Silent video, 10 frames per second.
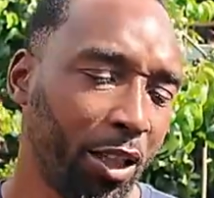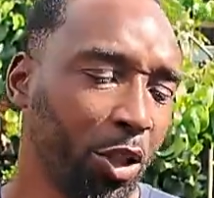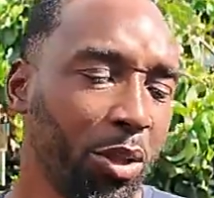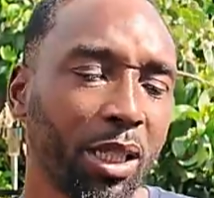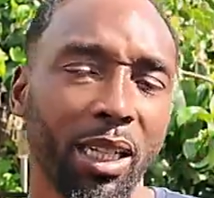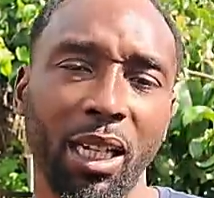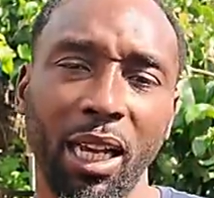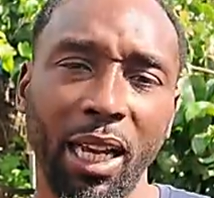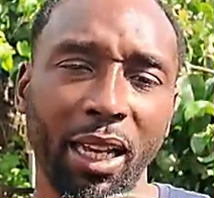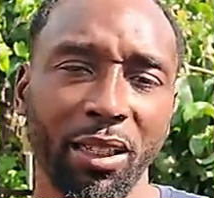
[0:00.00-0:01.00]
using the
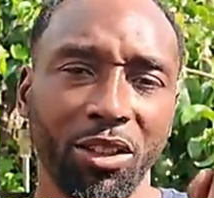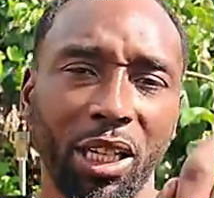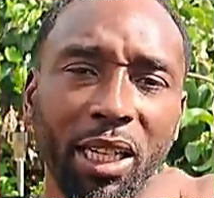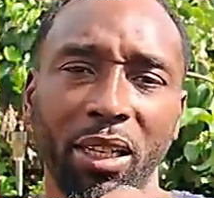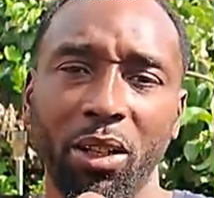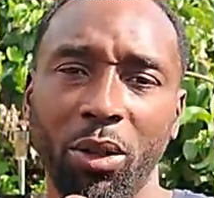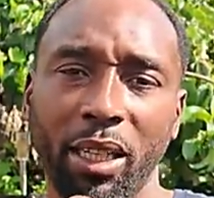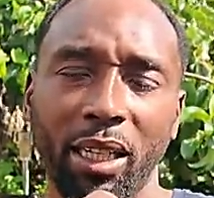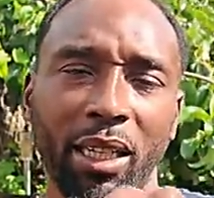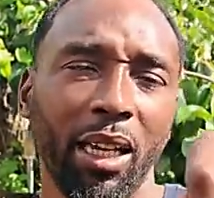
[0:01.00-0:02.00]
light, shining it on
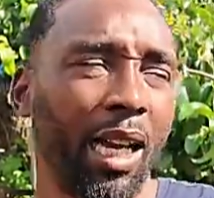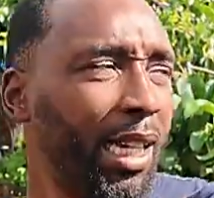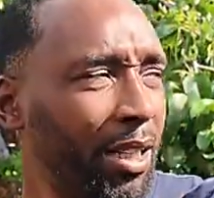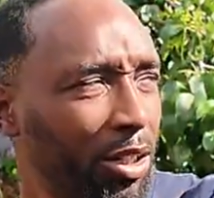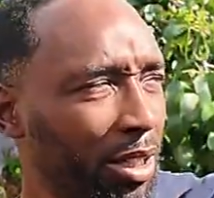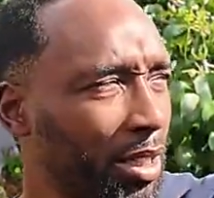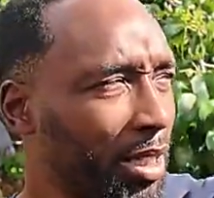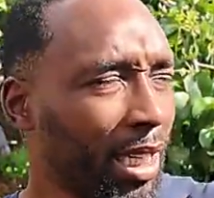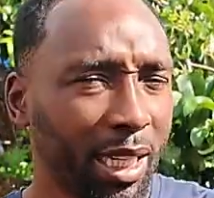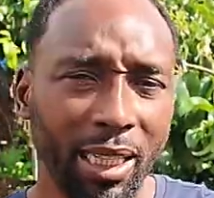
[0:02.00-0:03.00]
it, and then you can
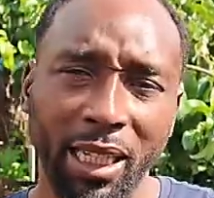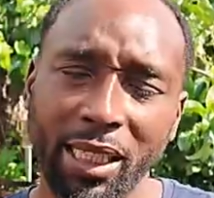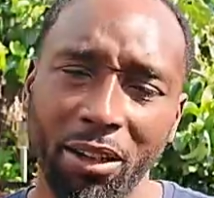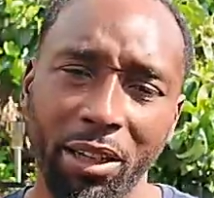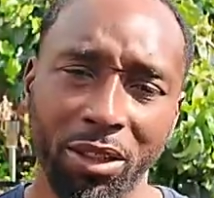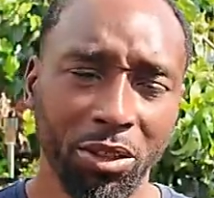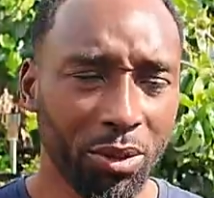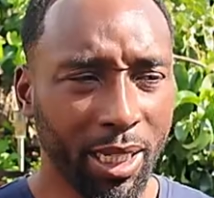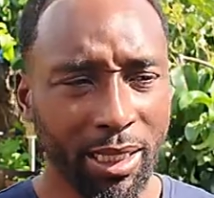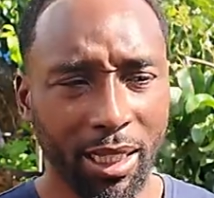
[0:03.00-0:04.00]
see in that direction
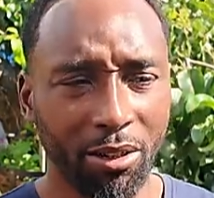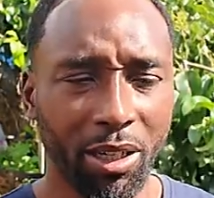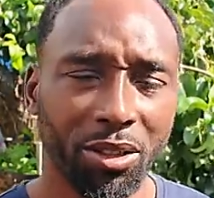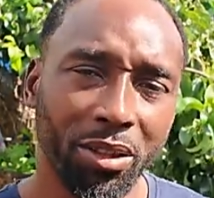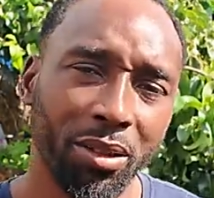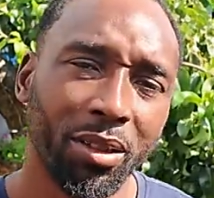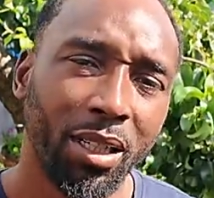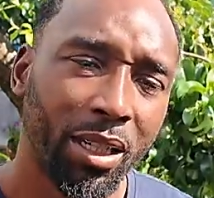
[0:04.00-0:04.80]
or that direction.